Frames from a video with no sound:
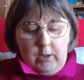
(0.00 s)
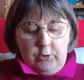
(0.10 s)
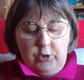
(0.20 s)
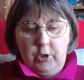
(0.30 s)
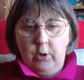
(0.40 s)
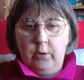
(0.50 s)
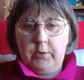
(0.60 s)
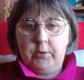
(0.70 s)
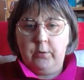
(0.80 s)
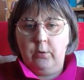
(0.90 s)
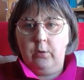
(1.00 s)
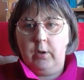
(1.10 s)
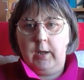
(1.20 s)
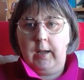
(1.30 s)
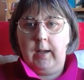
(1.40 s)
She
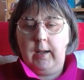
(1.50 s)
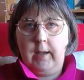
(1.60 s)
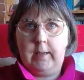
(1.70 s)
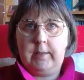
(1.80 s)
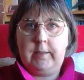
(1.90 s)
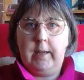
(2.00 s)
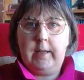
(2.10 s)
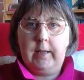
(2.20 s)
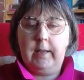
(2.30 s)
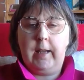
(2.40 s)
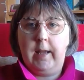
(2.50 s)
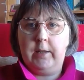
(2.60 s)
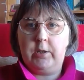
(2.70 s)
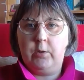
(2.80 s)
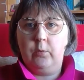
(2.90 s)
also has taken
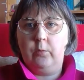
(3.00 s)
against,